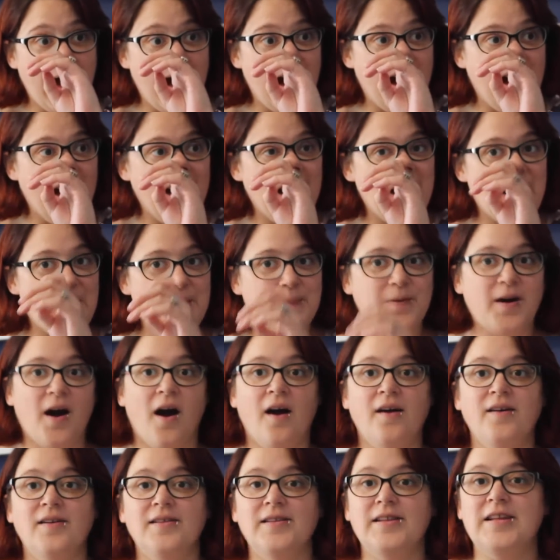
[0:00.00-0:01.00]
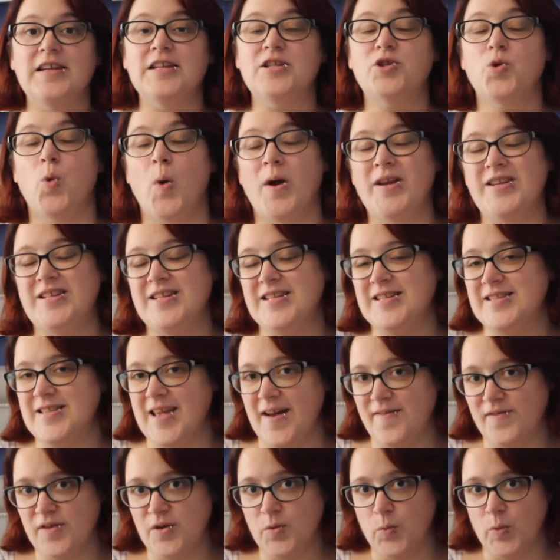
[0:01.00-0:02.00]
I am currently
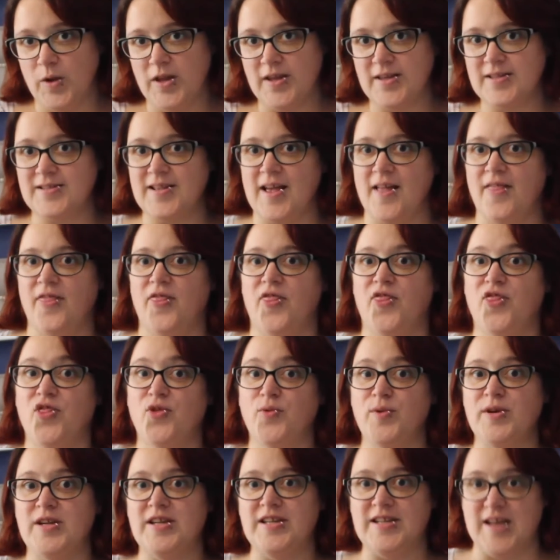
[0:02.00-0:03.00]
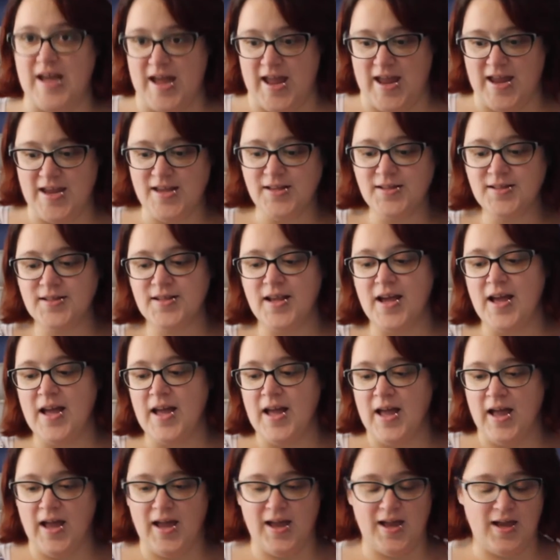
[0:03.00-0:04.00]
27 weeks and 3 days.
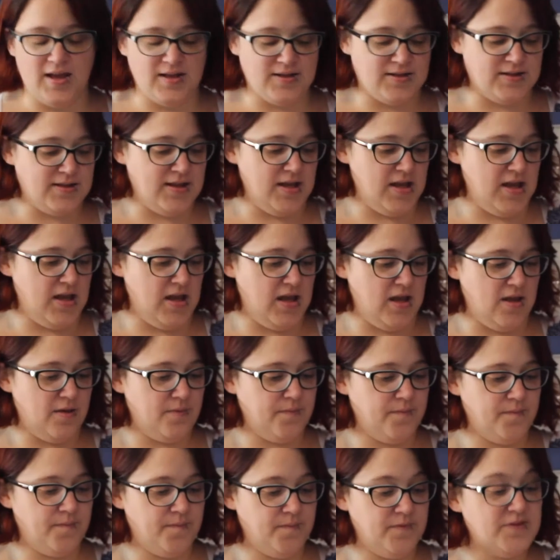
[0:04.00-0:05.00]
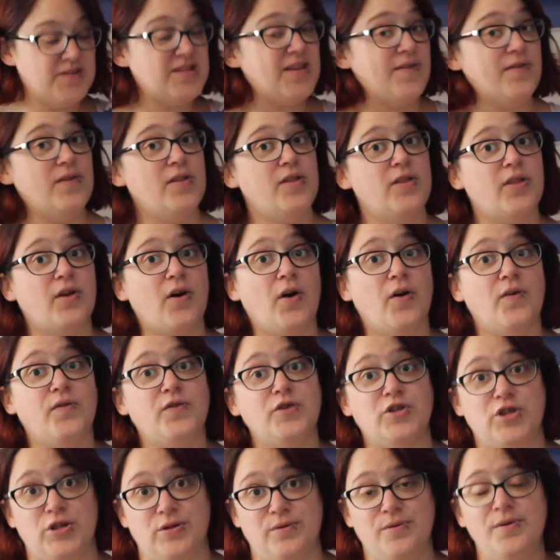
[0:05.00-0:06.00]
It is the 7th
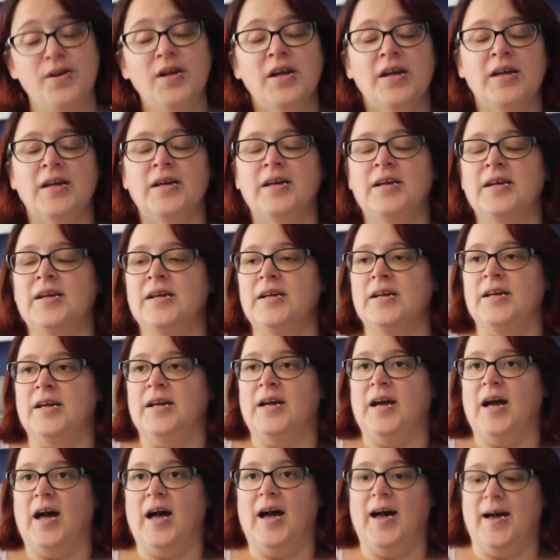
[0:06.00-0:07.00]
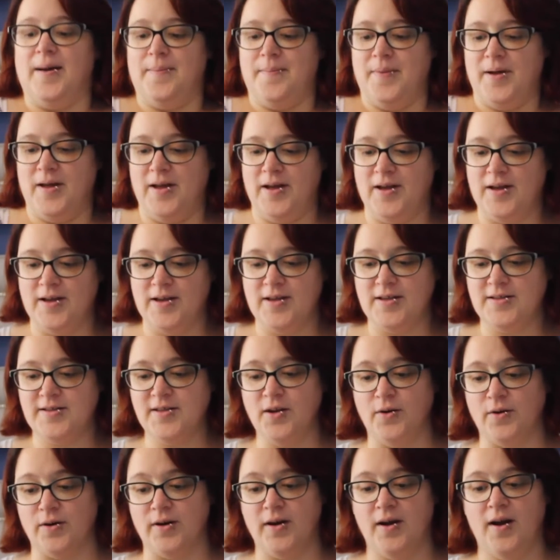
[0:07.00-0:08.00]
of June.
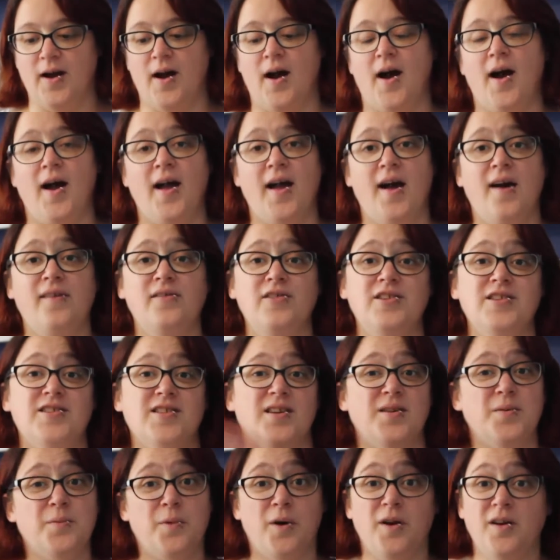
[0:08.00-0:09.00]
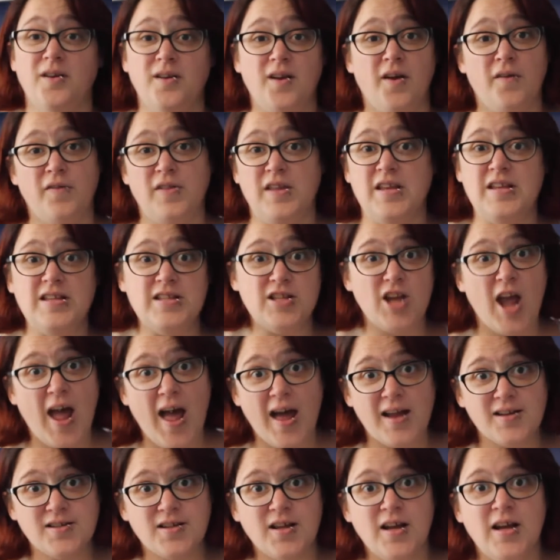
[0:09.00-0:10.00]
So I haven't done one of these
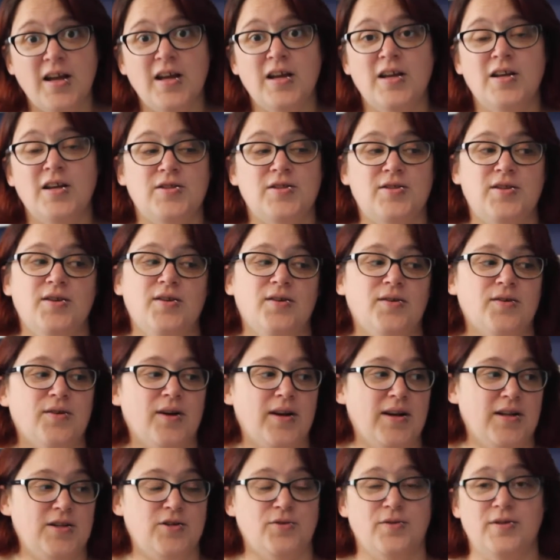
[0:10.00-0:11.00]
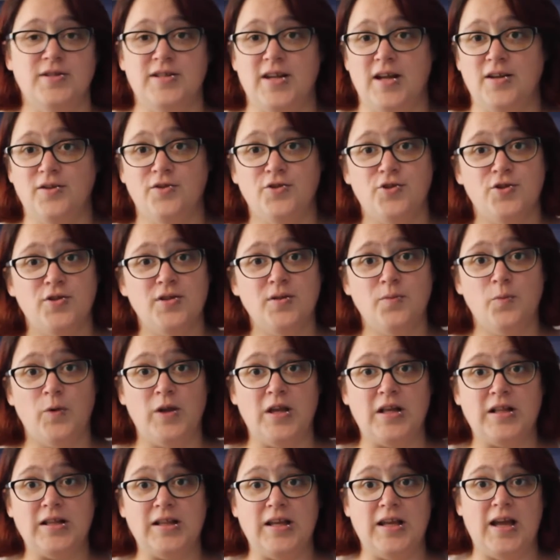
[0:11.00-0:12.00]
yet. And I don't intend on doing them
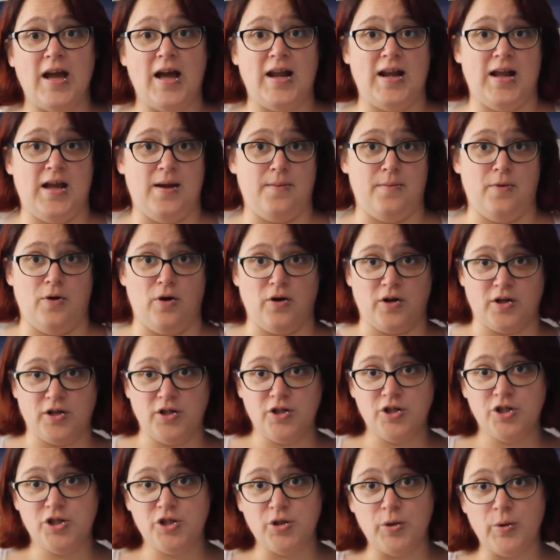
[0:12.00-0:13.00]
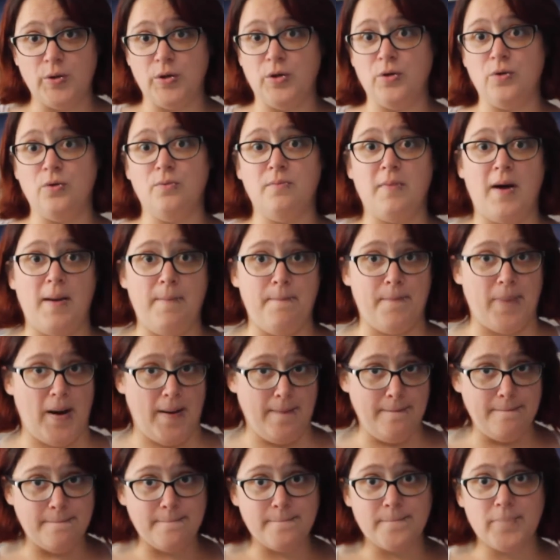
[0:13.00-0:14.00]
weekly, and I am not going to show you my
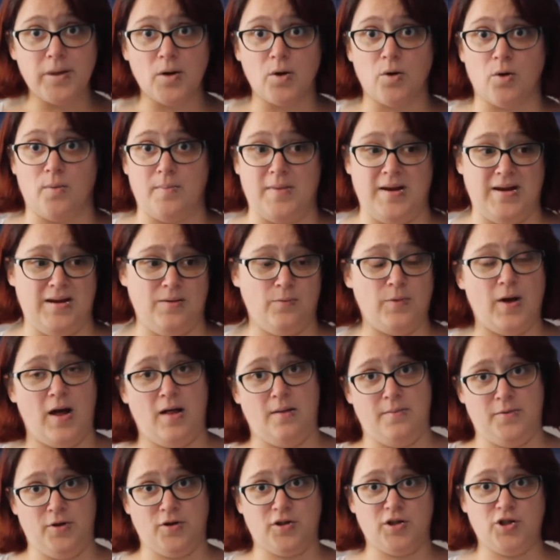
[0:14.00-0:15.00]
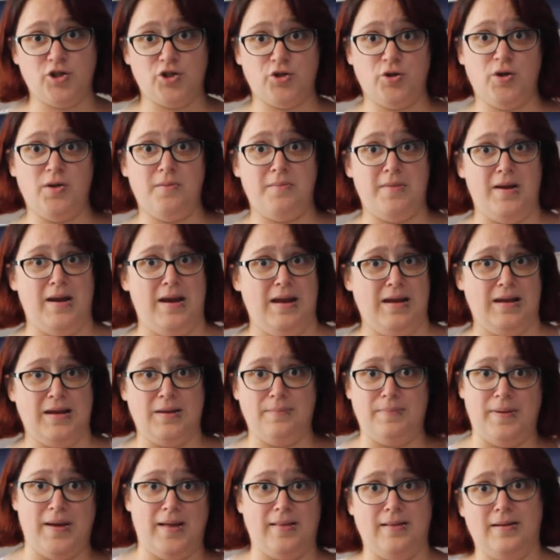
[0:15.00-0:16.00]
bump or I'm not going to show you my
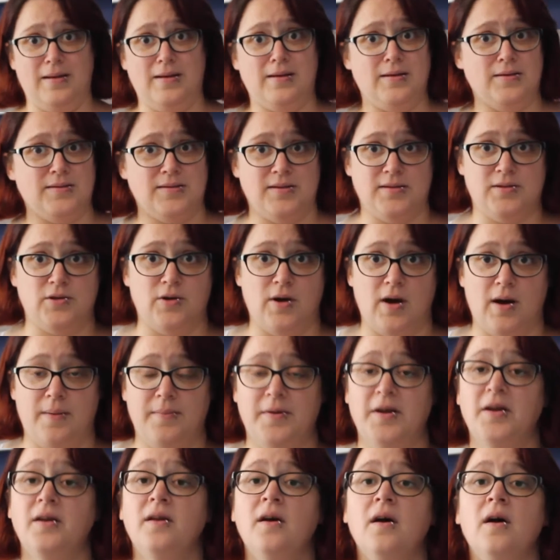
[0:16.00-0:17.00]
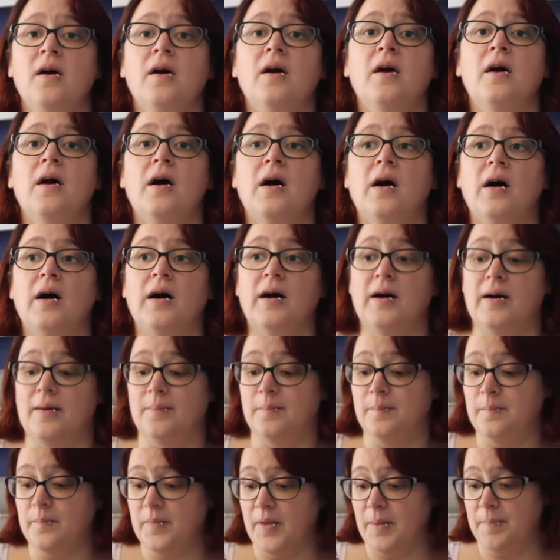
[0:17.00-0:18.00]
naked belly because that's not happening.
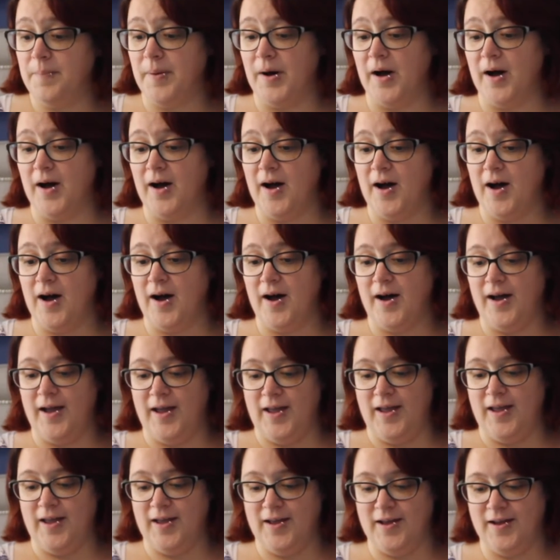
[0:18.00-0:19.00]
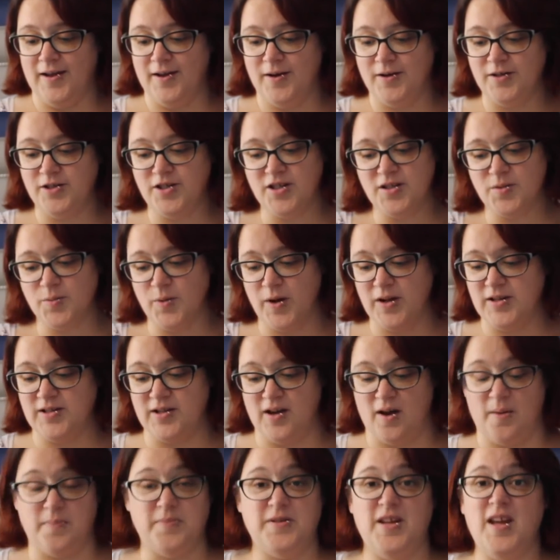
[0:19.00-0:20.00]
But I just wanted
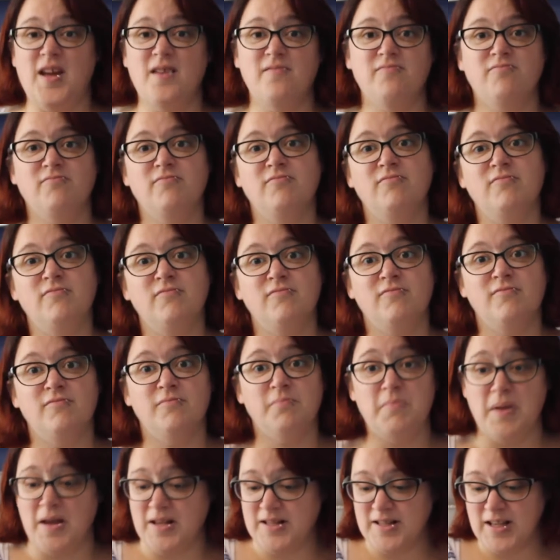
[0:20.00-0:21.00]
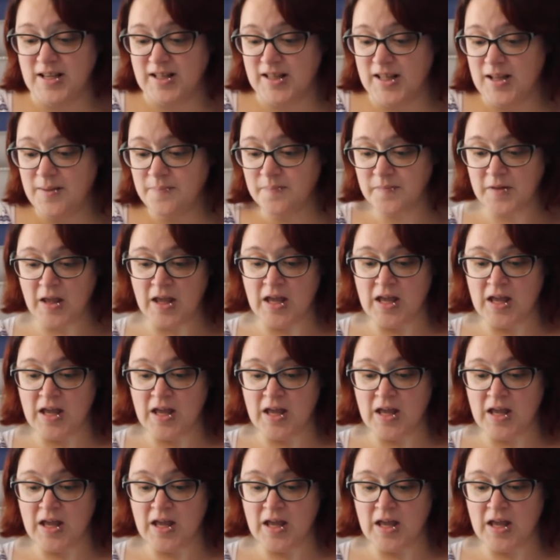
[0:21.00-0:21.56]
to update, basically.